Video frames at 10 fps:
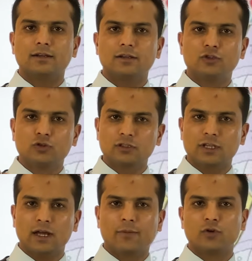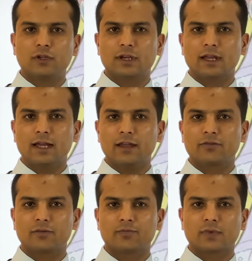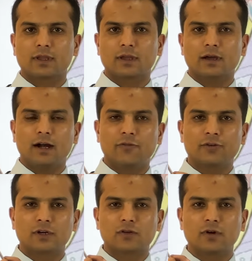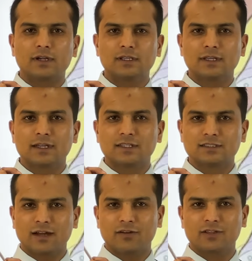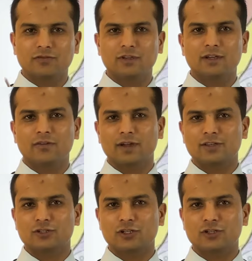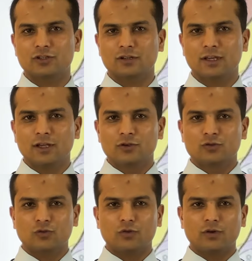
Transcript: during the embryonic life after 27th week of gestation. So